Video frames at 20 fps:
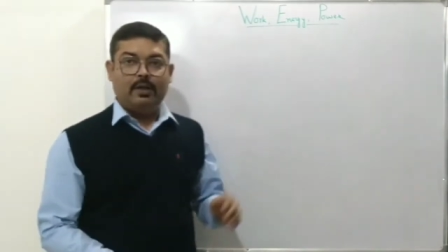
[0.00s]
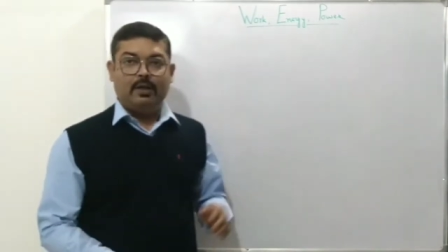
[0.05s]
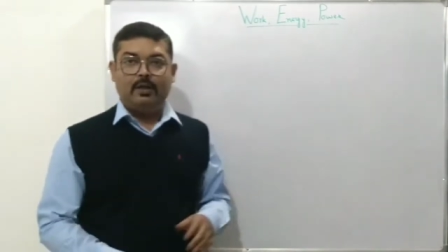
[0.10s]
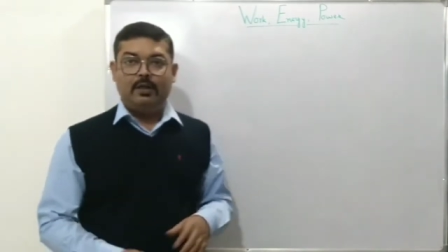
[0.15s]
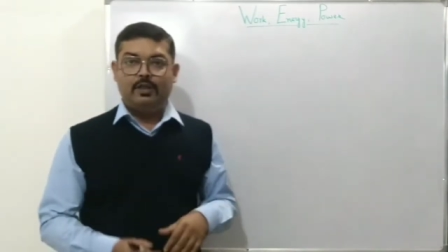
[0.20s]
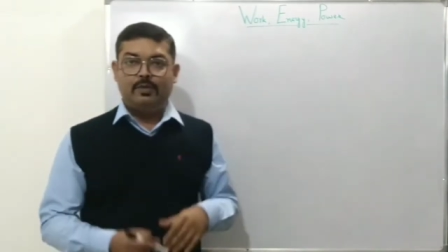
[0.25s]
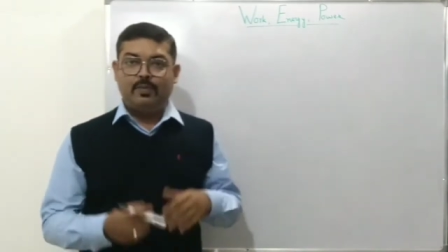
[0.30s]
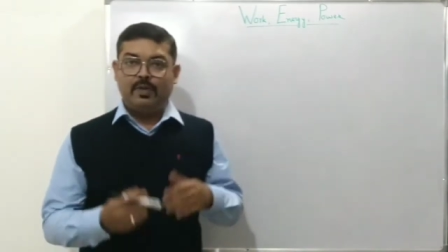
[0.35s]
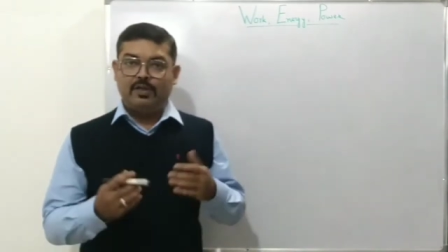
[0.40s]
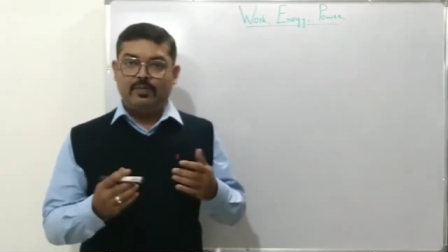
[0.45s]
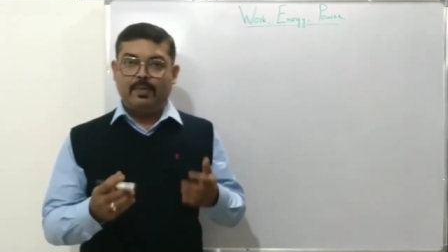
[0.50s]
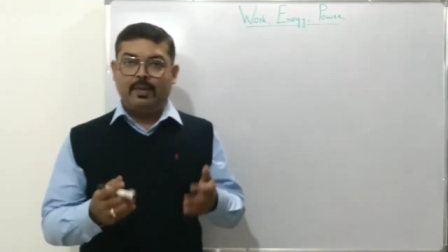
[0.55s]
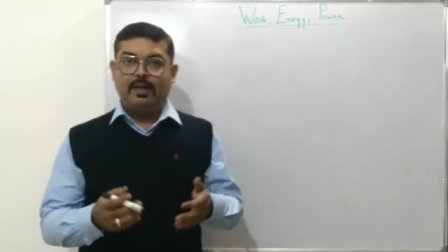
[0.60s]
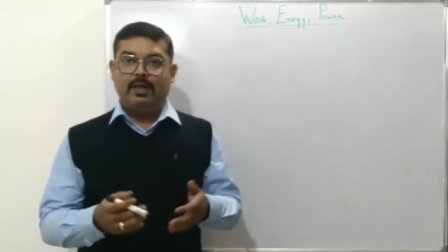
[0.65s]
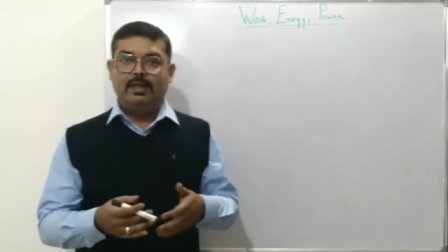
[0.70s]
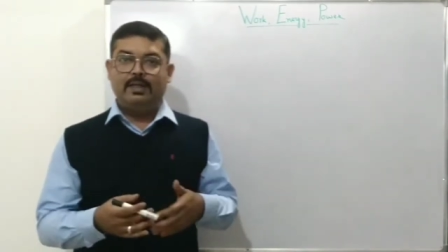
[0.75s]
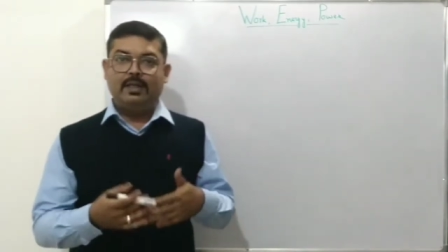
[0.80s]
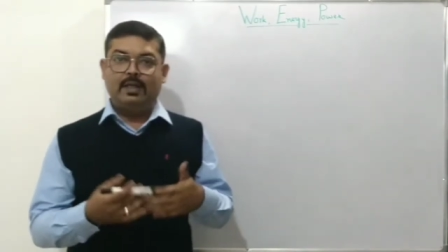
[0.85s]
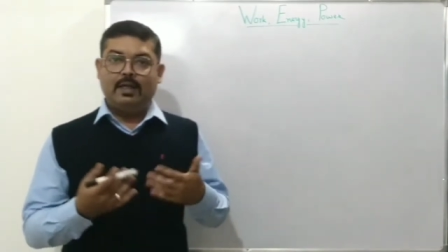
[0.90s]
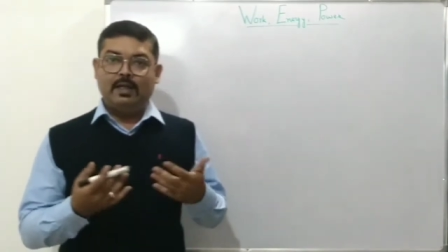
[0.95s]
Displacement
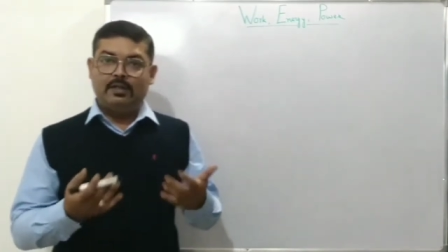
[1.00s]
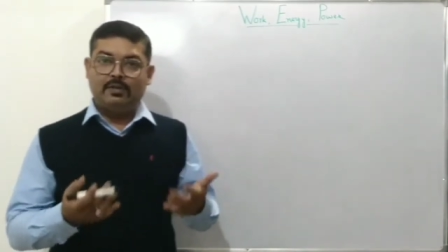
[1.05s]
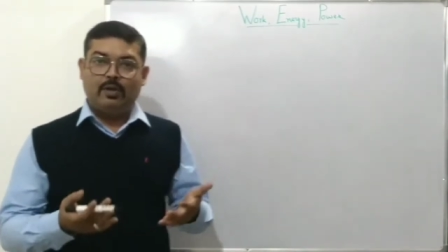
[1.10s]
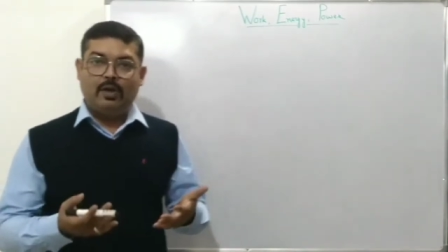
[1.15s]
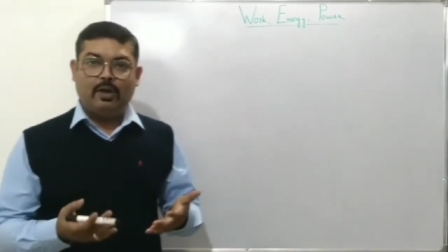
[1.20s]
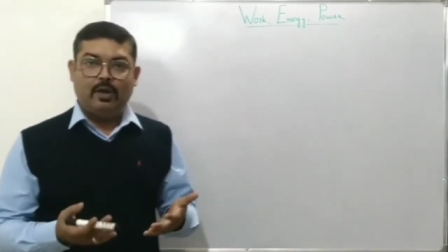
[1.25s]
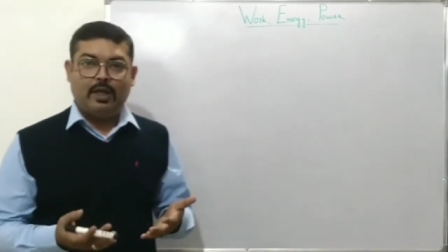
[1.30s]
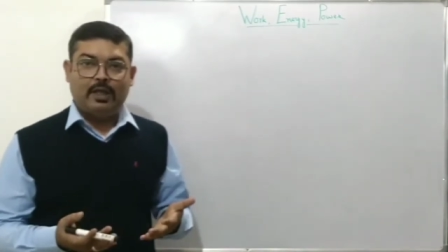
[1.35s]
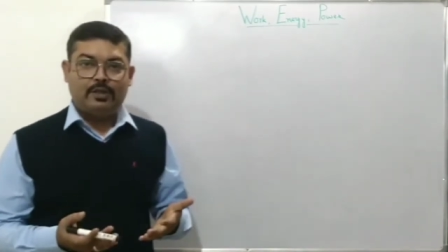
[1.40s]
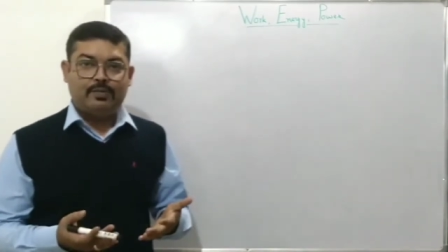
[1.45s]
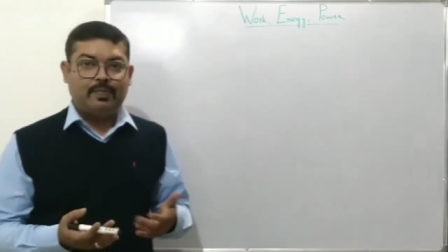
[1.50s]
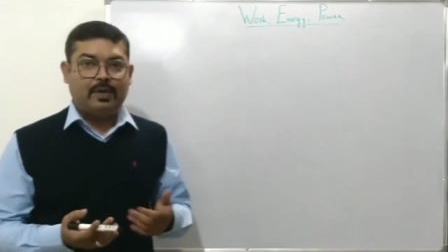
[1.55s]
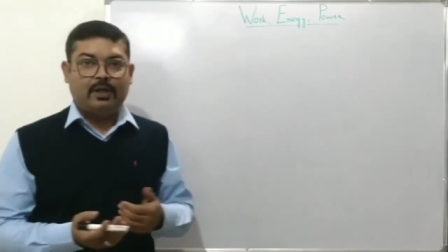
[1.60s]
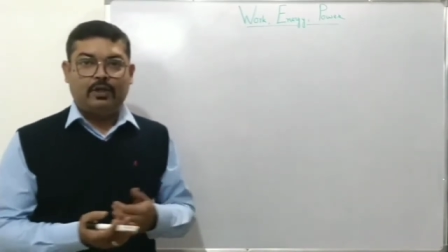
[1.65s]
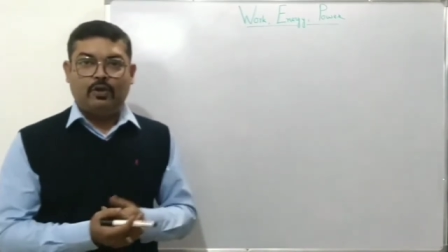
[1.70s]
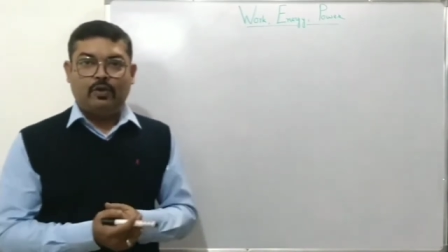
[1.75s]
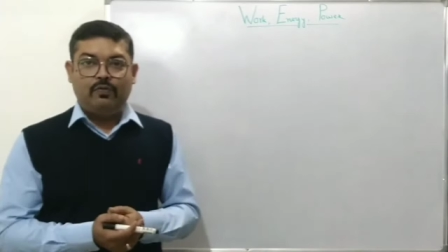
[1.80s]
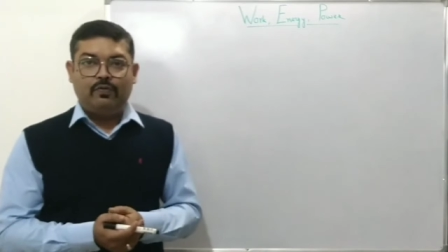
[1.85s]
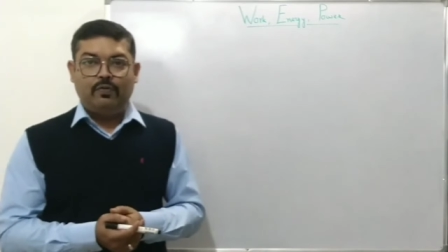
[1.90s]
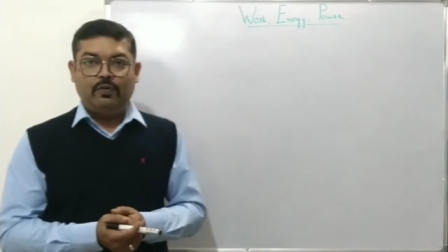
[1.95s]
is an aspect
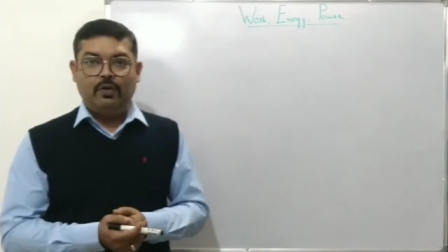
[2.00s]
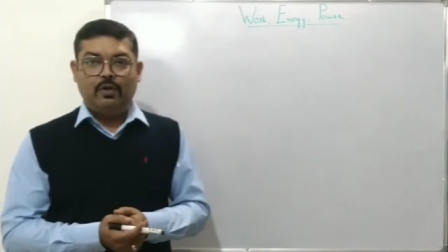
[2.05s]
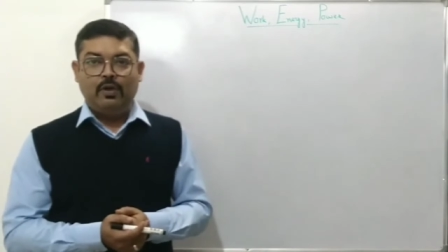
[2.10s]
of